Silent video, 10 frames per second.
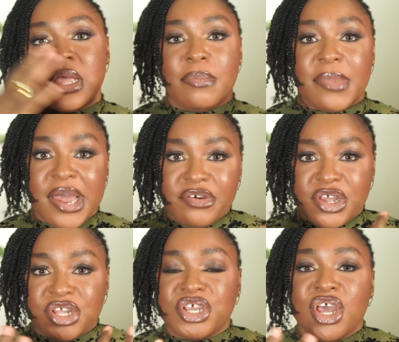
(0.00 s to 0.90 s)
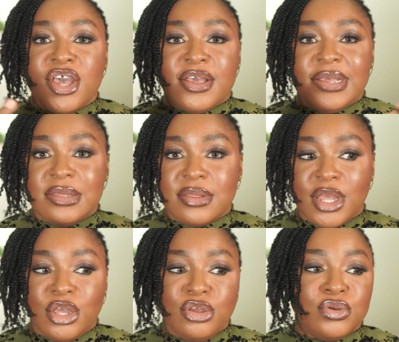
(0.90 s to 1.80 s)
A marriage is
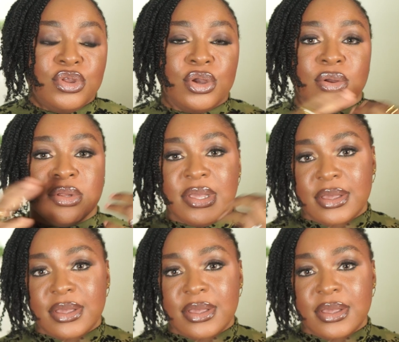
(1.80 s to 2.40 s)
a union.